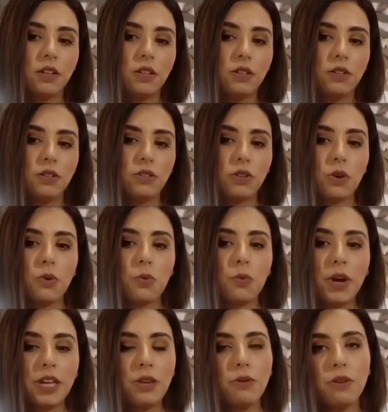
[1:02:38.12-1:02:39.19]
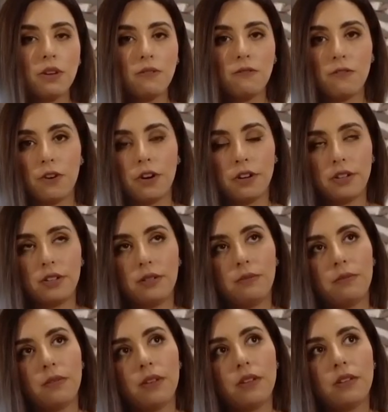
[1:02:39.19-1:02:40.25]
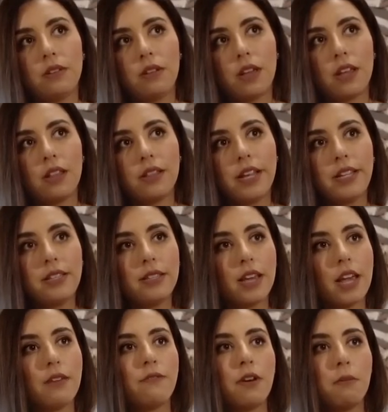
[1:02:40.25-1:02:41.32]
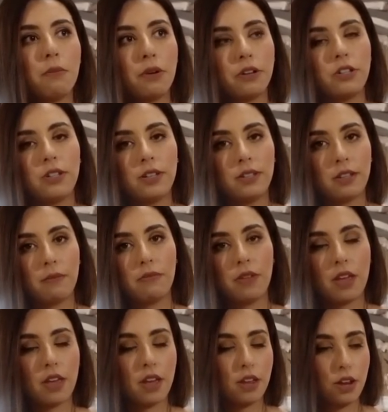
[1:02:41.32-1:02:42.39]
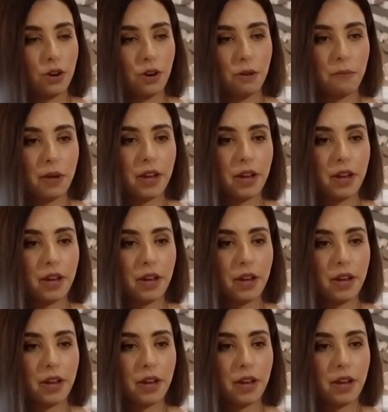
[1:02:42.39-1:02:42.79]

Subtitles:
So when you convert, let's say if I'm purchasing something in Europe